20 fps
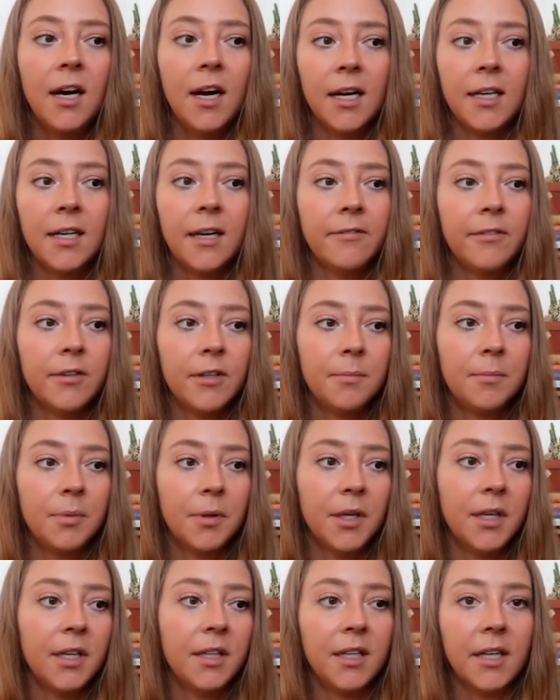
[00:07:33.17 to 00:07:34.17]
I never
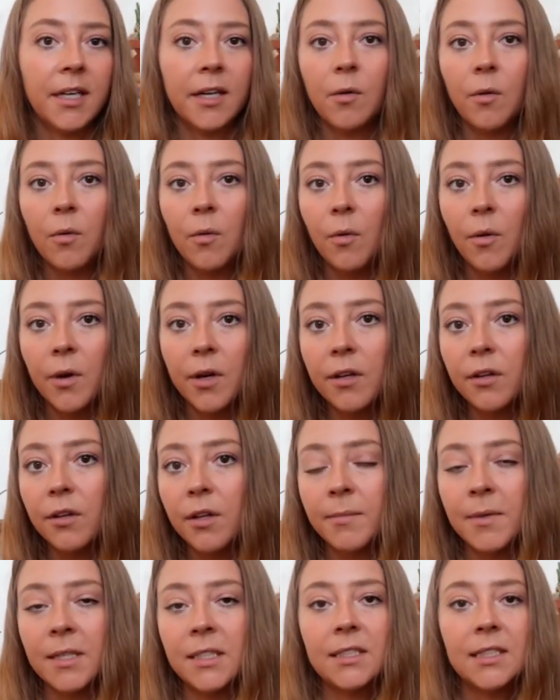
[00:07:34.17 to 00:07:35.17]
put like oil
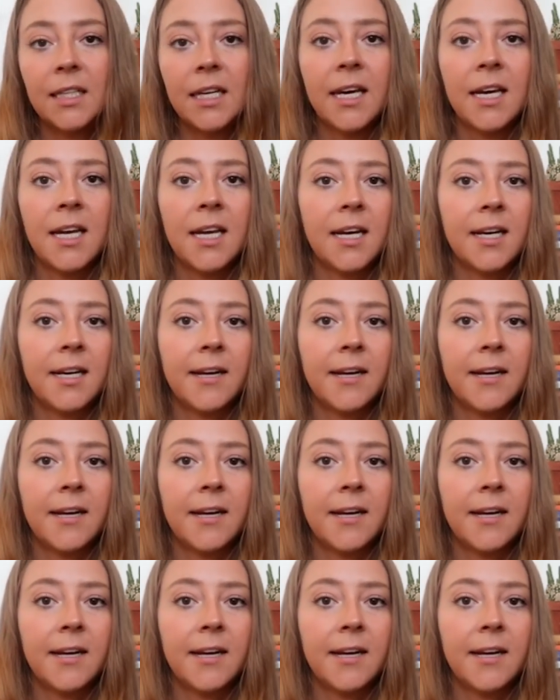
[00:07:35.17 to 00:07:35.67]
on my skin.